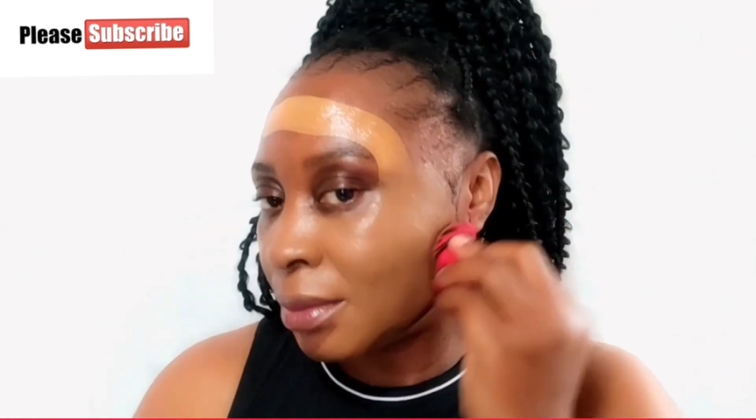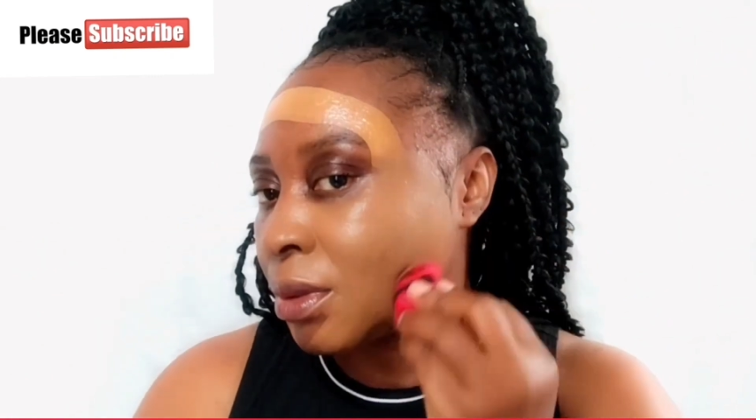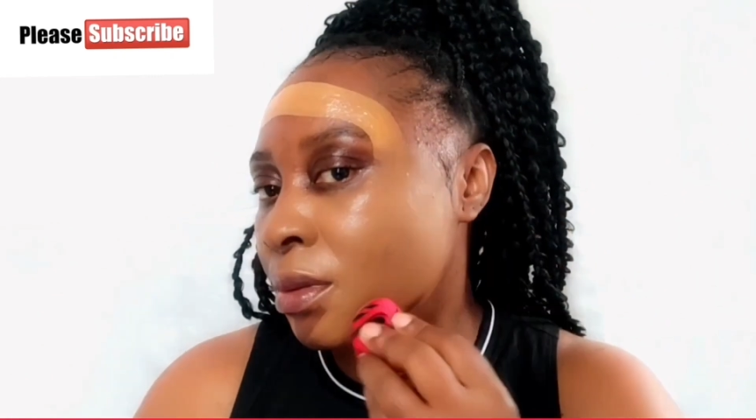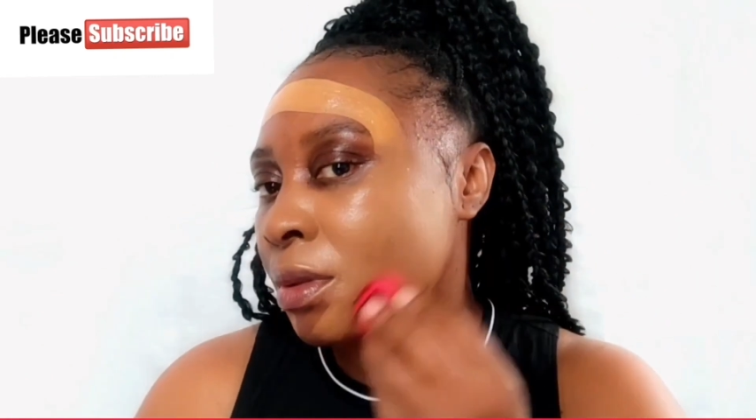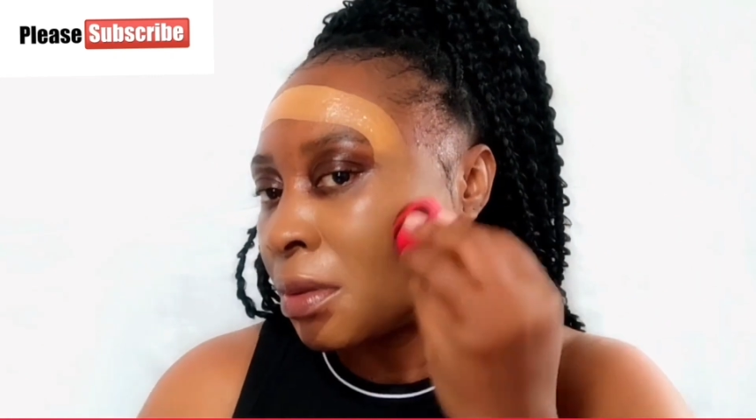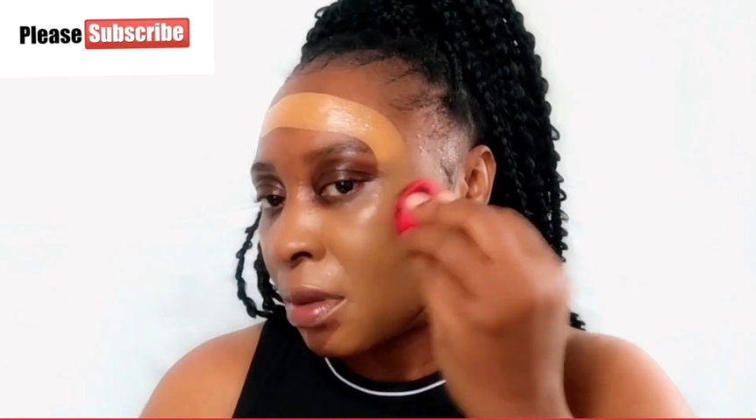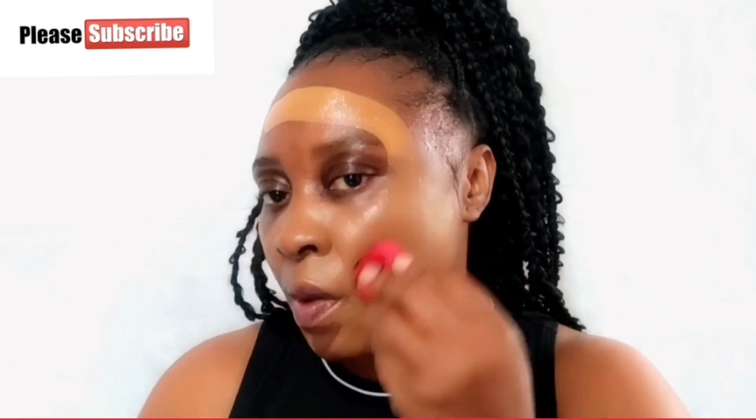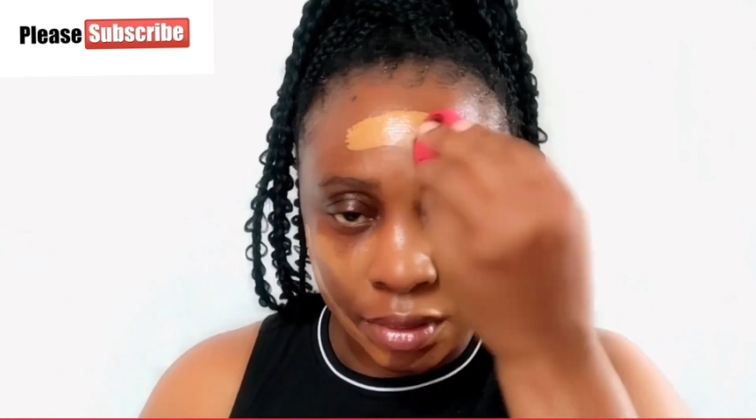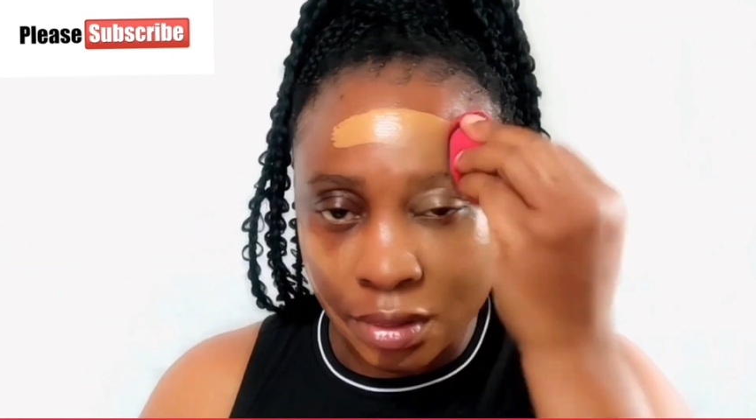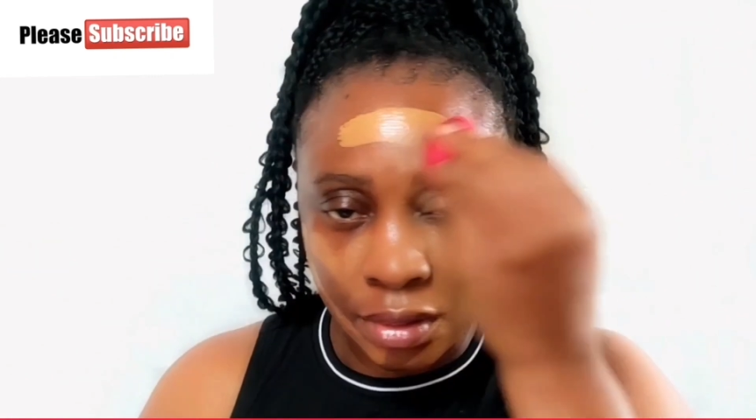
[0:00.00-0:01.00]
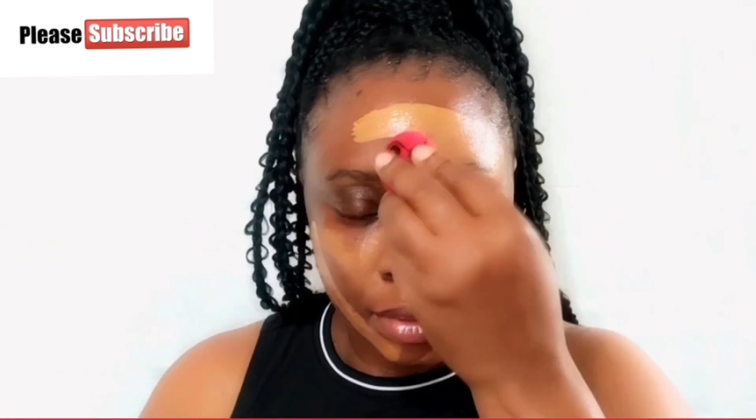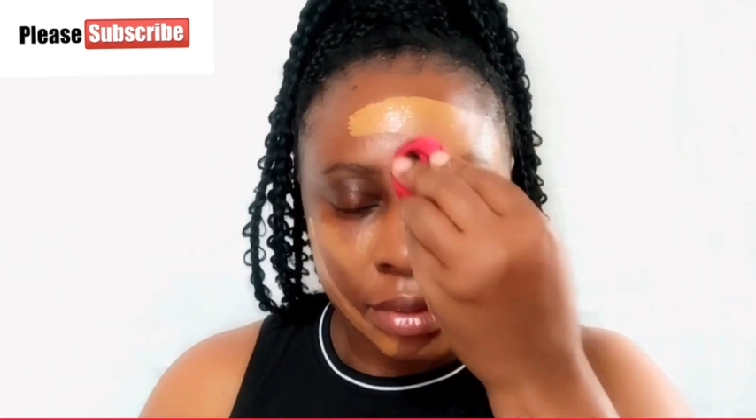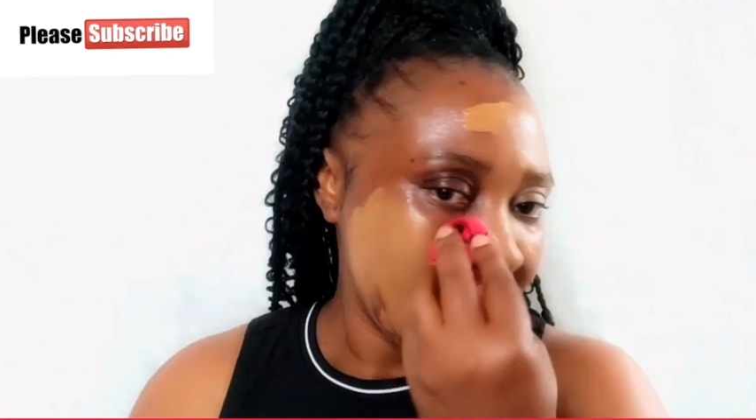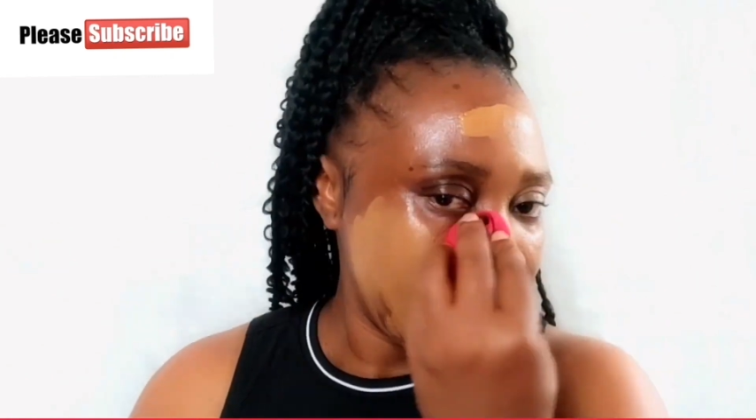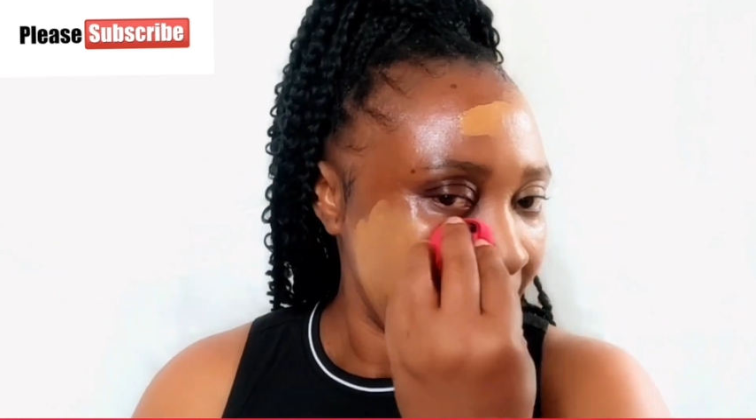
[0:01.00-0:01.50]
by clicking the
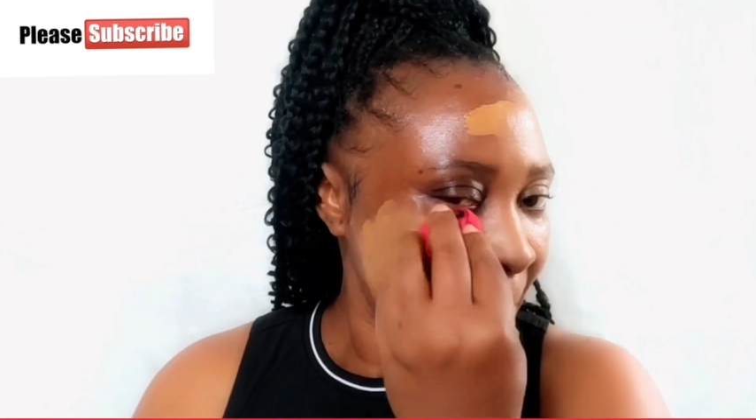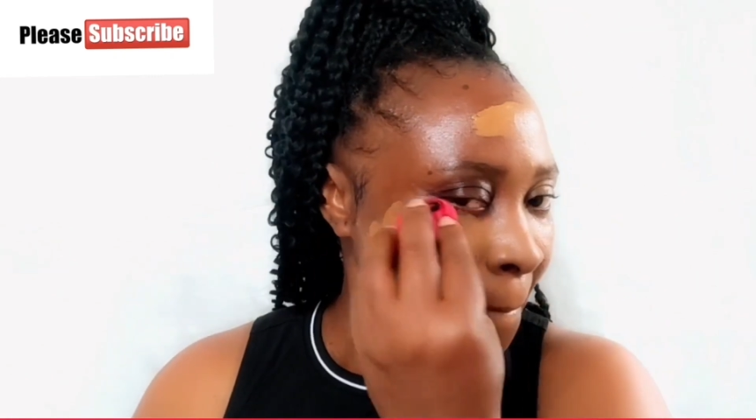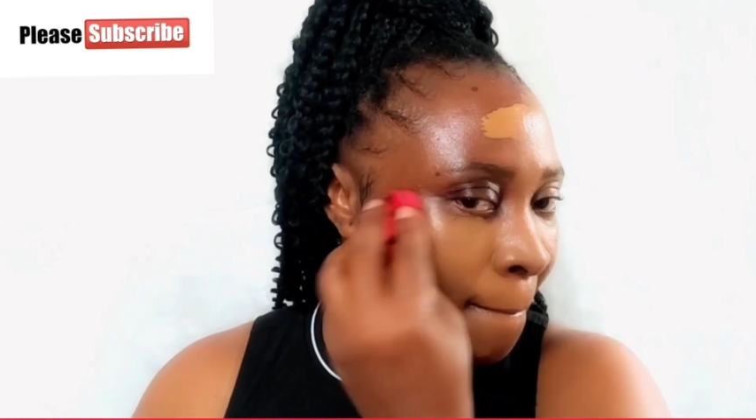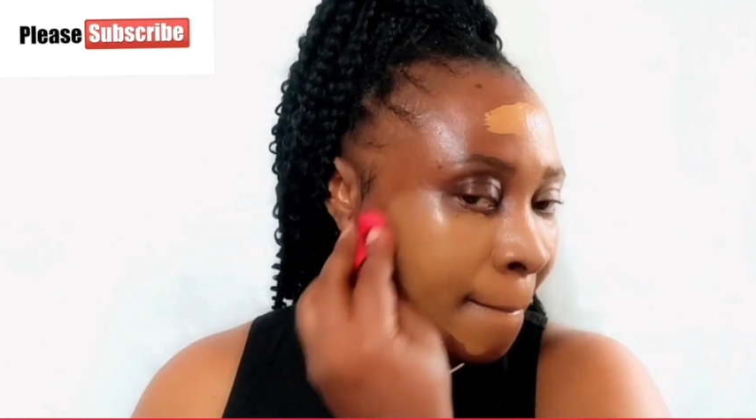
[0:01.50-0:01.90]
supporting me and